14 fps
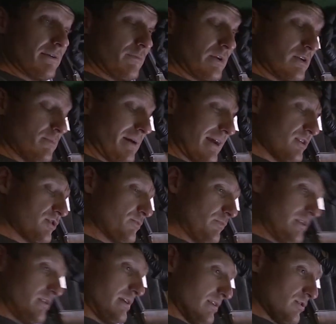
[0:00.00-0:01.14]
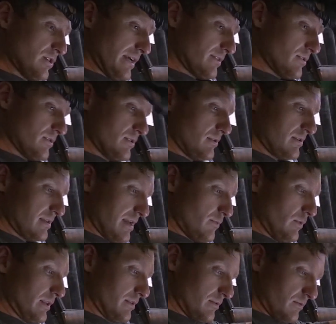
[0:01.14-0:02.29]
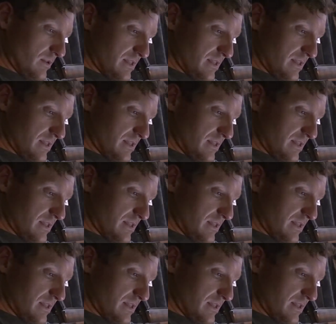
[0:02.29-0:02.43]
When you get injectors, they'll say what